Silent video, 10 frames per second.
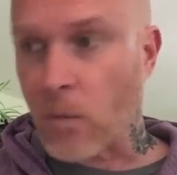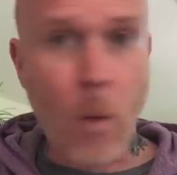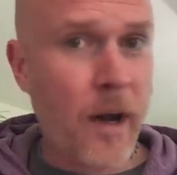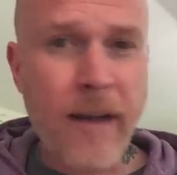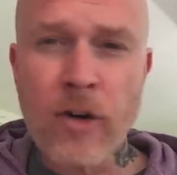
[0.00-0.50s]

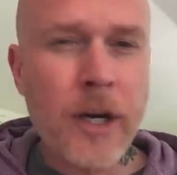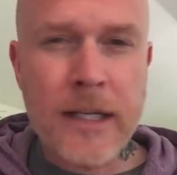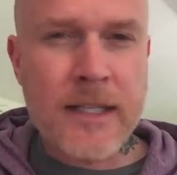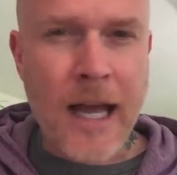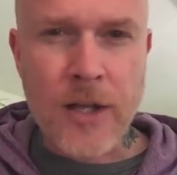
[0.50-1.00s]
whatever it
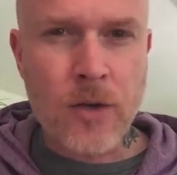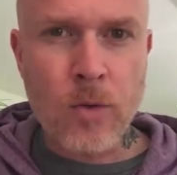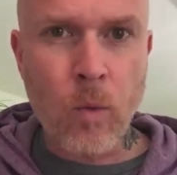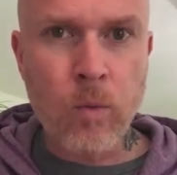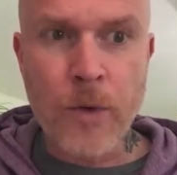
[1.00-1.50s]
is that
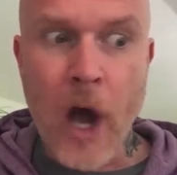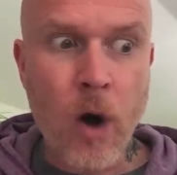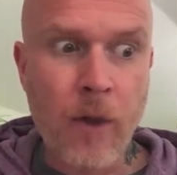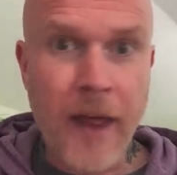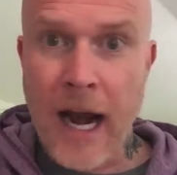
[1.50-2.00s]
you
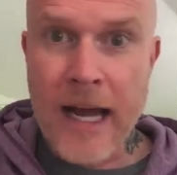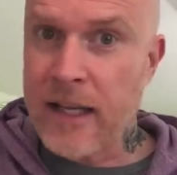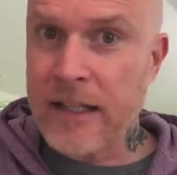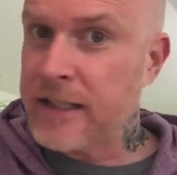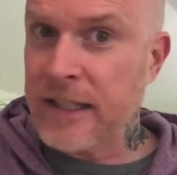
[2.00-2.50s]
know that I
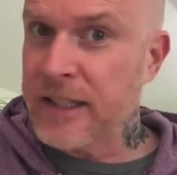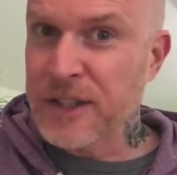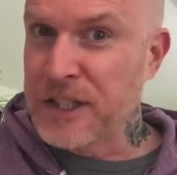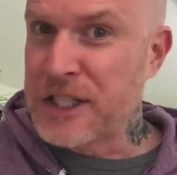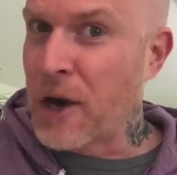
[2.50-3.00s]

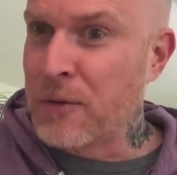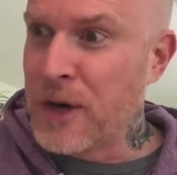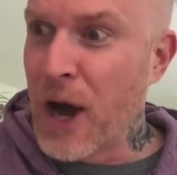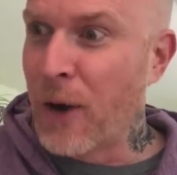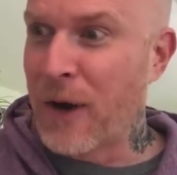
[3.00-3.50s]
clearly don't
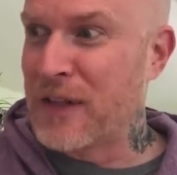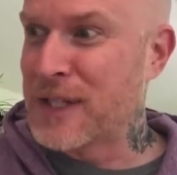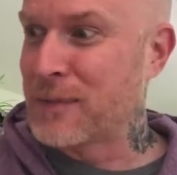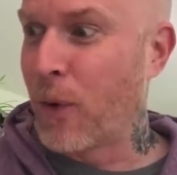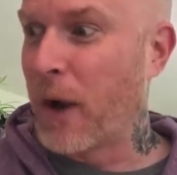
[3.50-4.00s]
know at
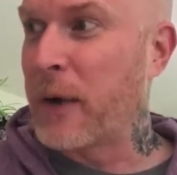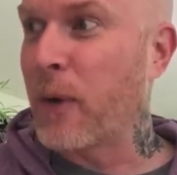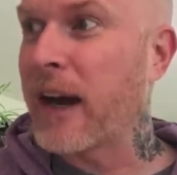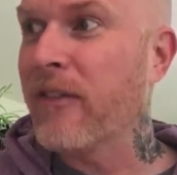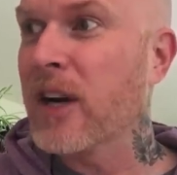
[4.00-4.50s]
this point,
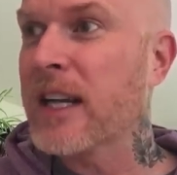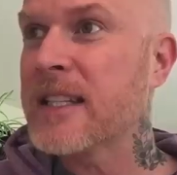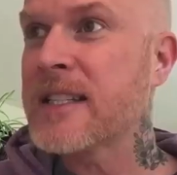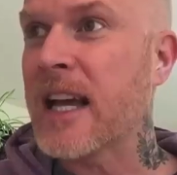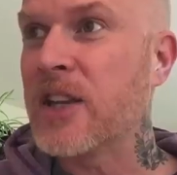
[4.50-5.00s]
whatever it
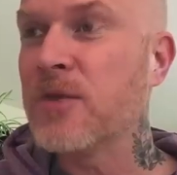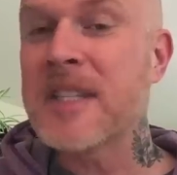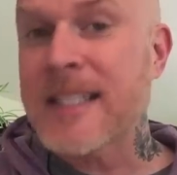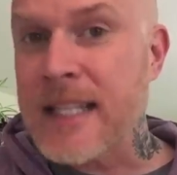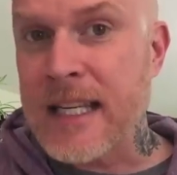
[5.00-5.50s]
is that you
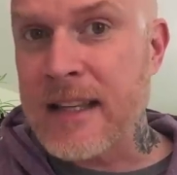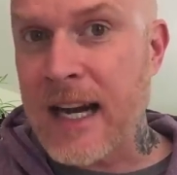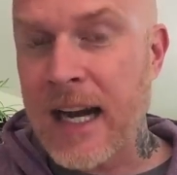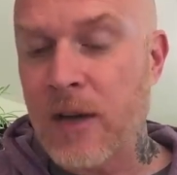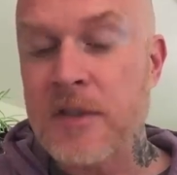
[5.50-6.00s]
see that
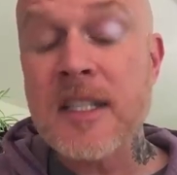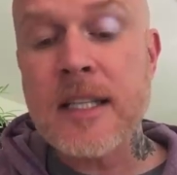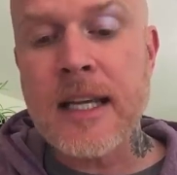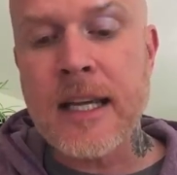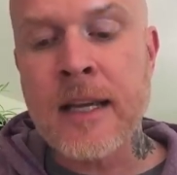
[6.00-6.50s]
I don't
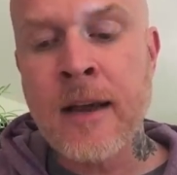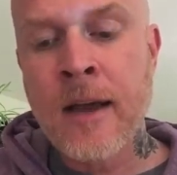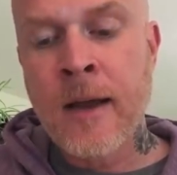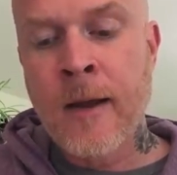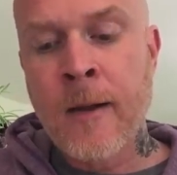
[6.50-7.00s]
see,
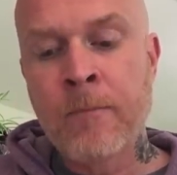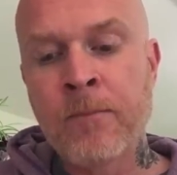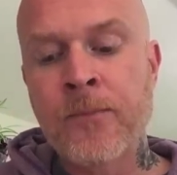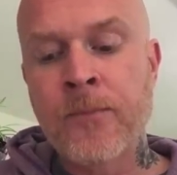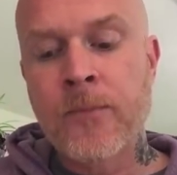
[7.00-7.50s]

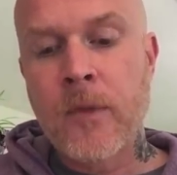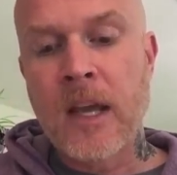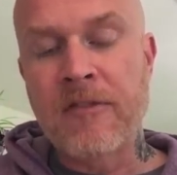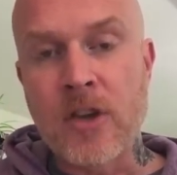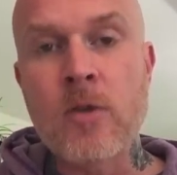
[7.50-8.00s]

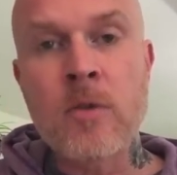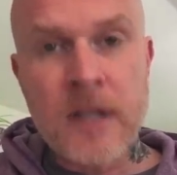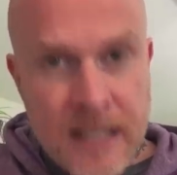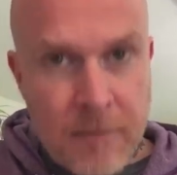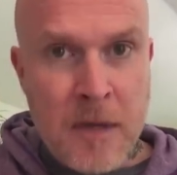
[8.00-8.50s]
if you
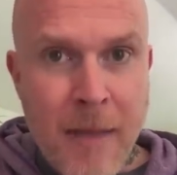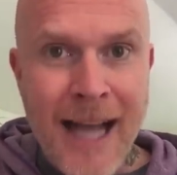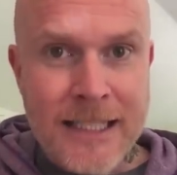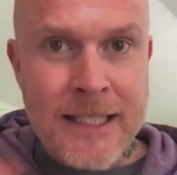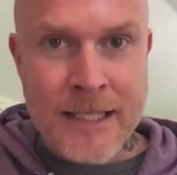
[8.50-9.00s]
get me
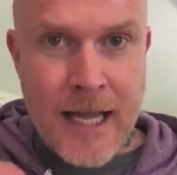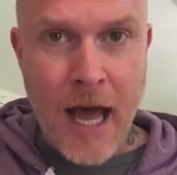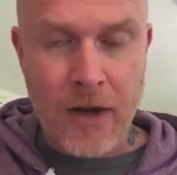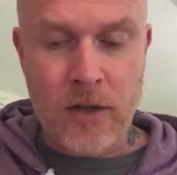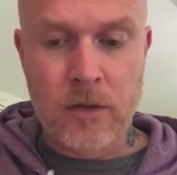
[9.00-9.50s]
back to
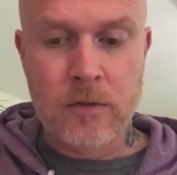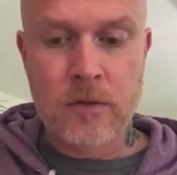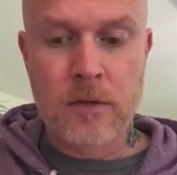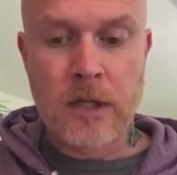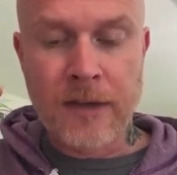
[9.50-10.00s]
Seattle,
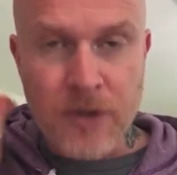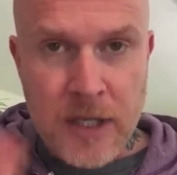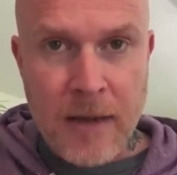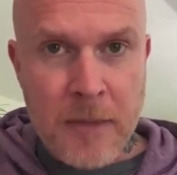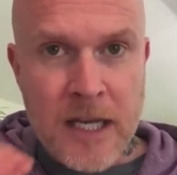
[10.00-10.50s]
if you
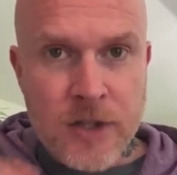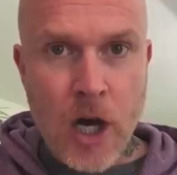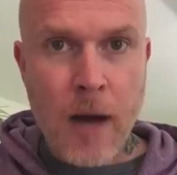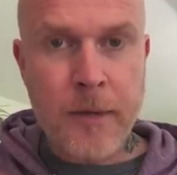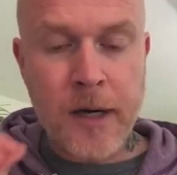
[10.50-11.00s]
get me a
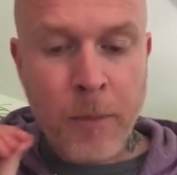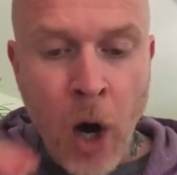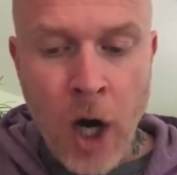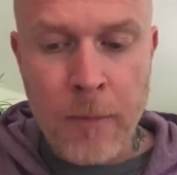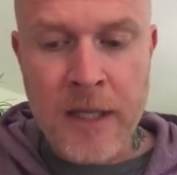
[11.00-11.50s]
job in an
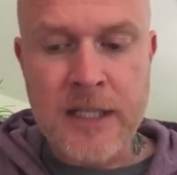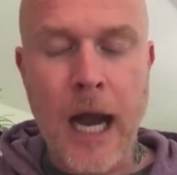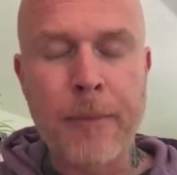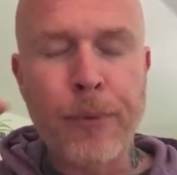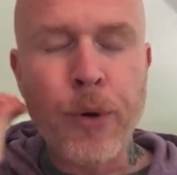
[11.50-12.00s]
apartment,
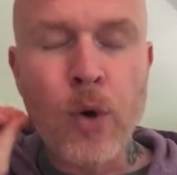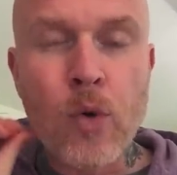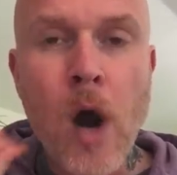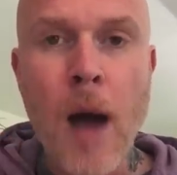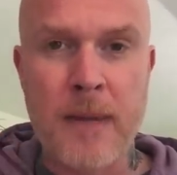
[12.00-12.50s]
I
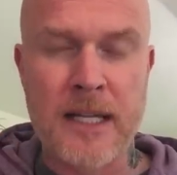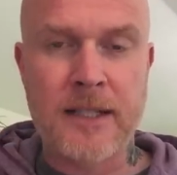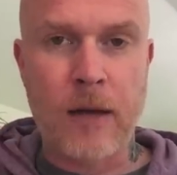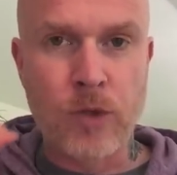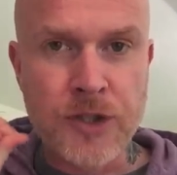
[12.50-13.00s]

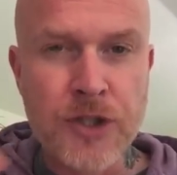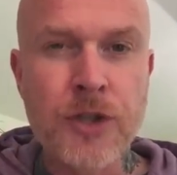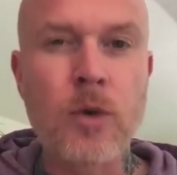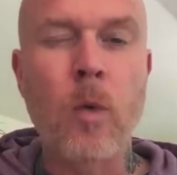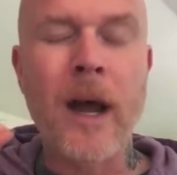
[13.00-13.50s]
promise I will
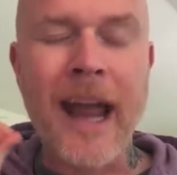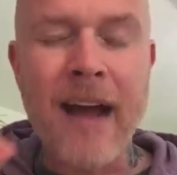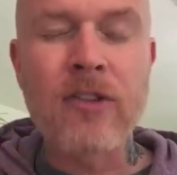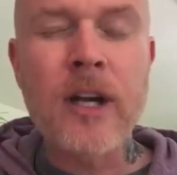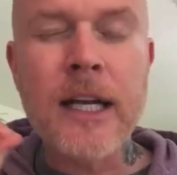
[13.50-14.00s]
do
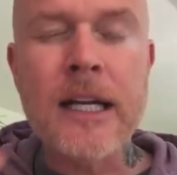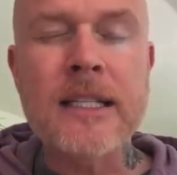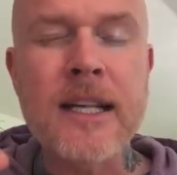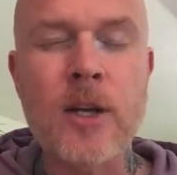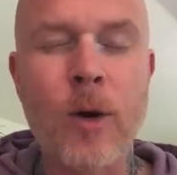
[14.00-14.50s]
whatever it
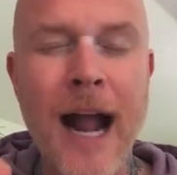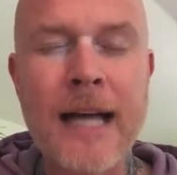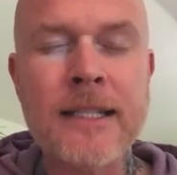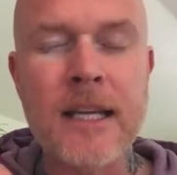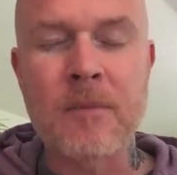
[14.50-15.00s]
is that you're
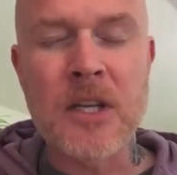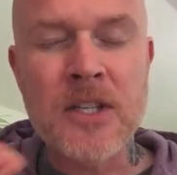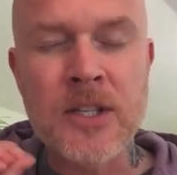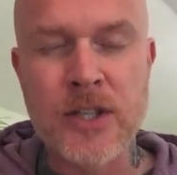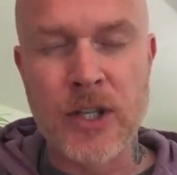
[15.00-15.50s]
asking me
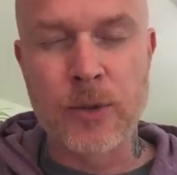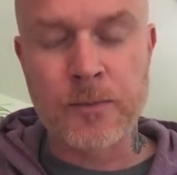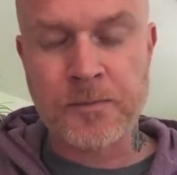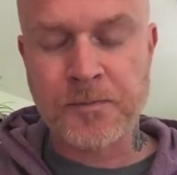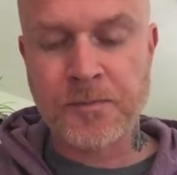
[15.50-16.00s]
to do.